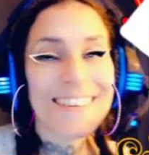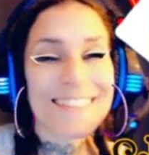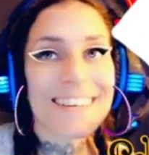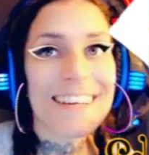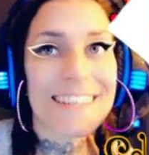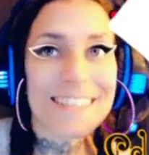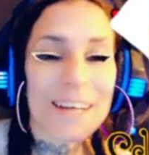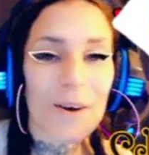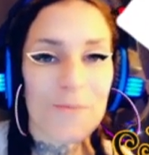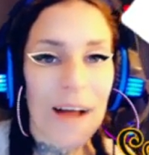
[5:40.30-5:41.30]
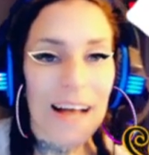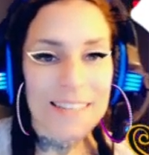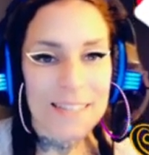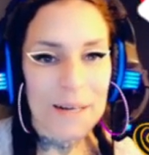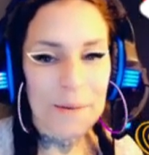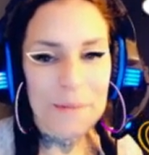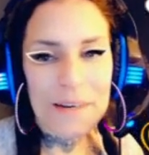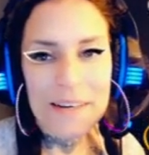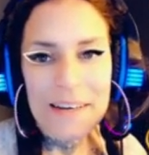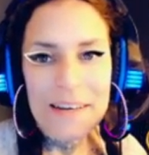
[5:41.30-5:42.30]
So he doesn't harass them.
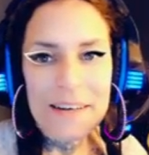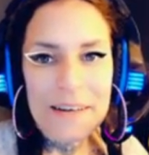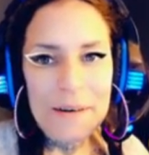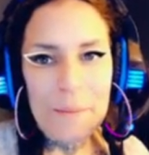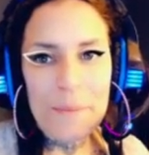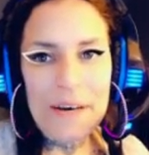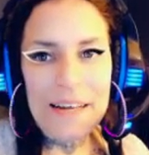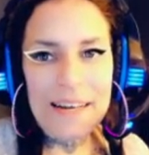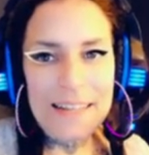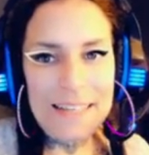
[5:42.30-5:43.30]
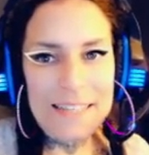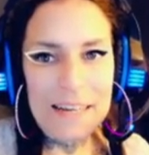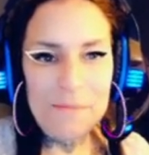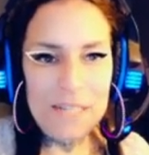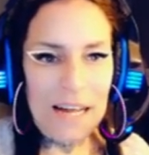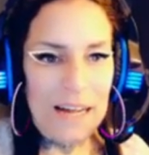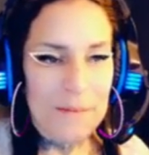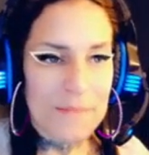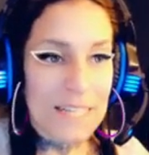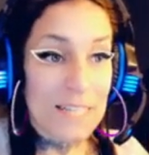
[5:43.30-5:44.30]
But at the same
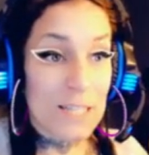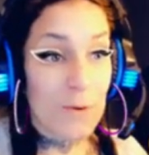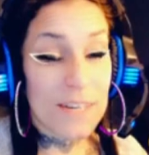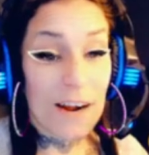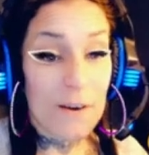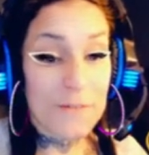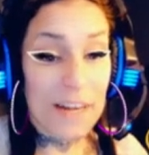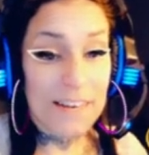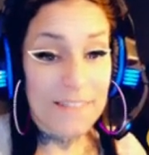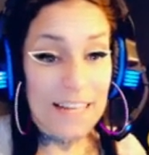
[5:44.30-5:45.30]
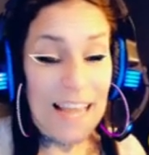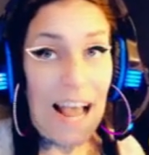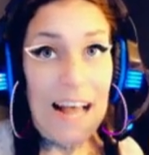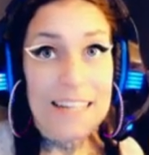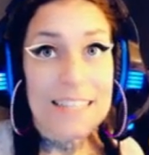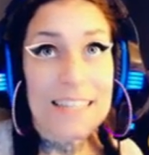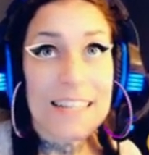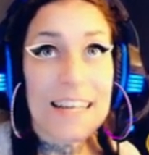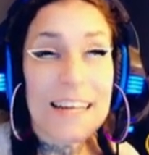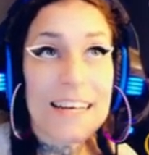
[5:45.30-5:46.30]
time, he's so terrified of the cats
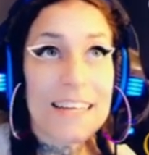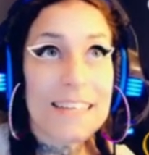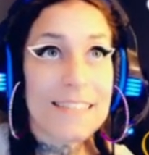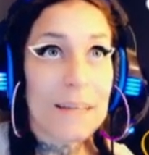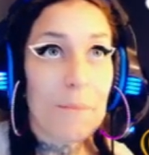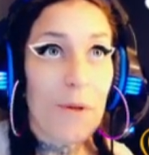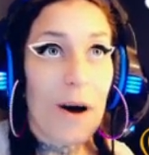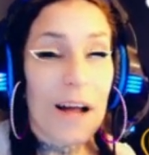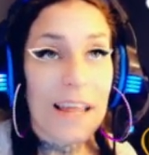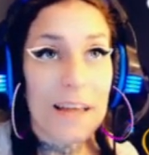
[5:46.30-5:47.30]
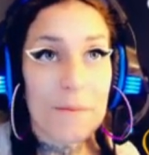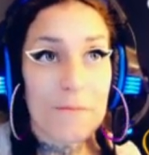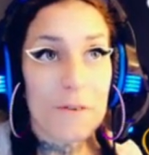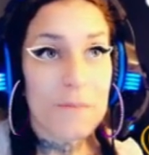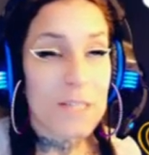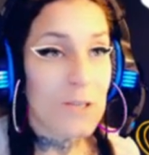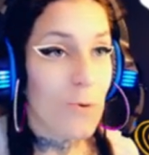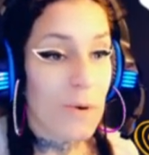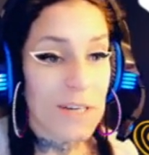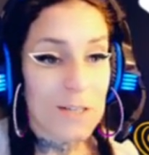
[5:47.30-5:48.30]
that they can easily block him from his
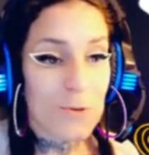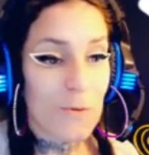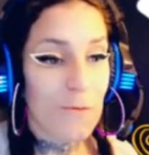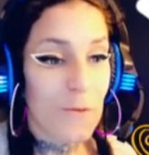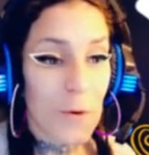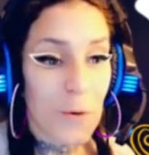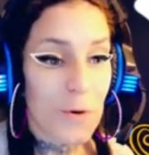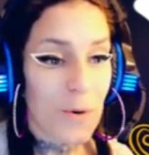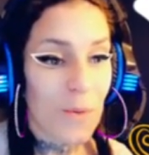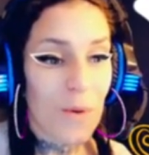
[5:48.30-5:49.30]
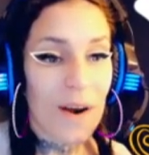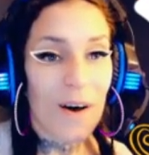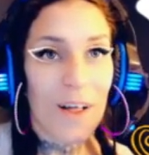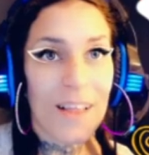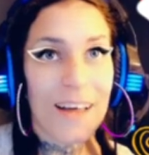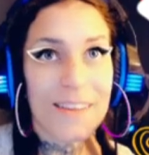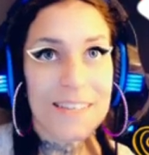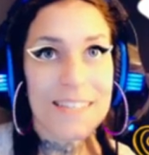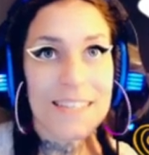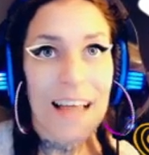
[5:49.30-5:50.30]
toys or food or what all
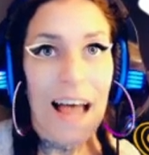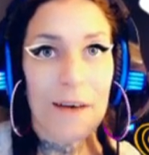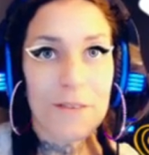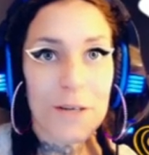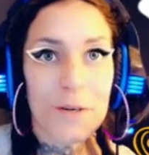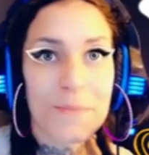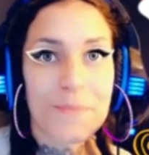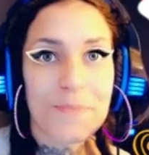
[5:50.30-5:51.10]
else have you.